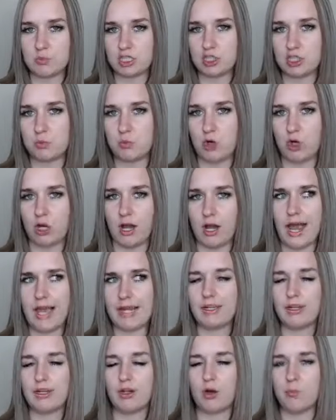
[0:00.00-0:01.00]
much more? I
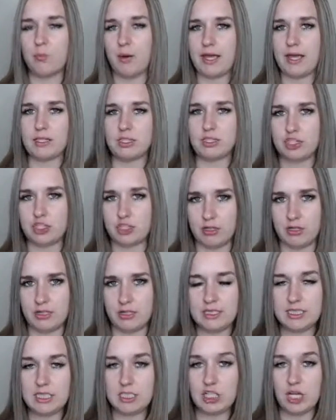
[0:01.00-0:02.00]
could go buy this shirt
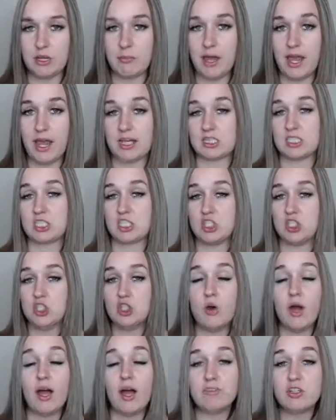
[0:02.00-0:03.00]
at TJ Maxx.
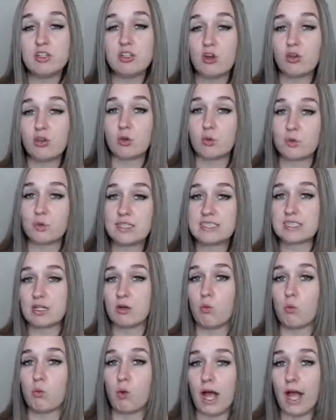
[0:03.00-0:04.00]
You have to know the
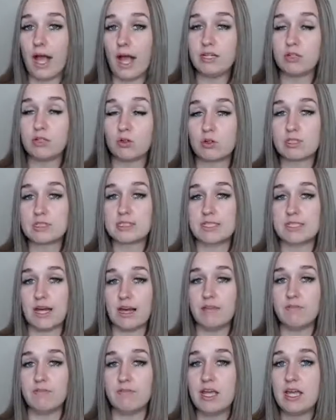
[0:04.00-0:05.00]
reason why your
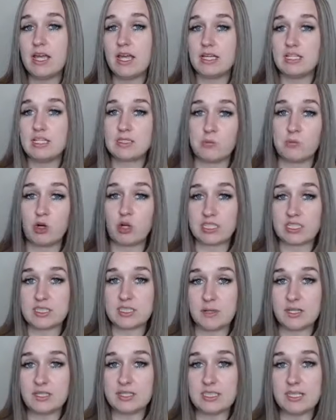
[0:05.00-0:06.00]
stuff is more
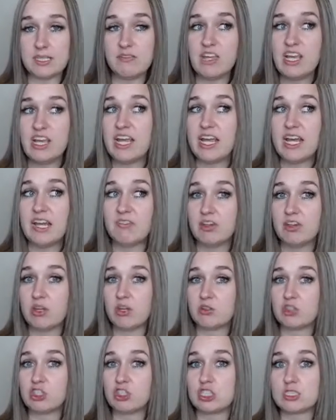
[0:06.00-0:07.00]
expensive, even
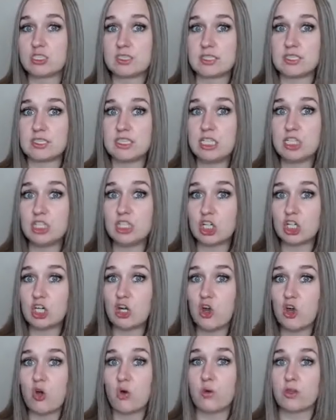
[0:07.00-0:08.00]
though it's just a
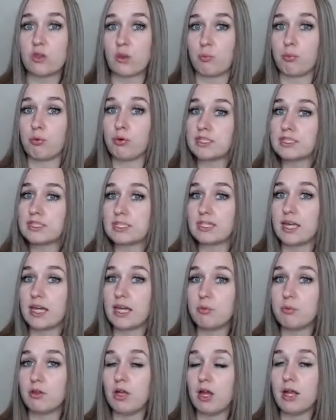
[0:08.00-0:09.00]
t-shirt with a printed
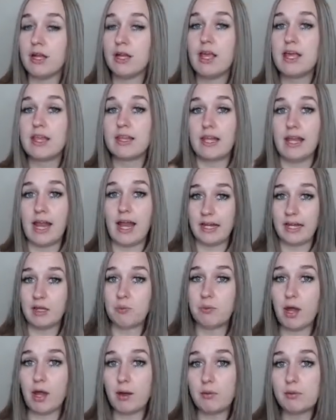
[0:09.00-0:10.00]
label on that I
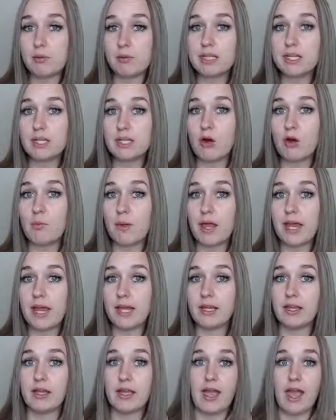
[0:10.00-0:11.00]
could probably go
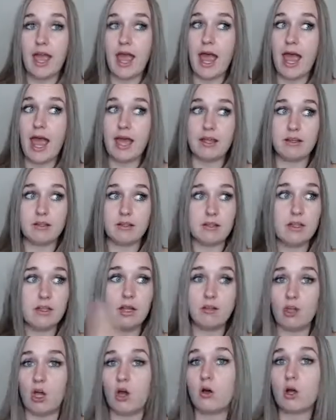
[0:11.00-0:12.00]
make at the
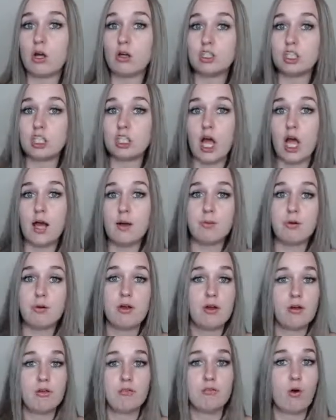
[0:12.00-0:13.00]
logo shop
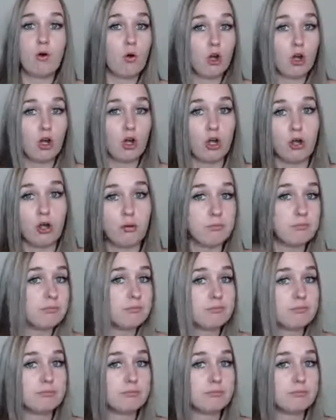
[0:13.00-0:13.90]
for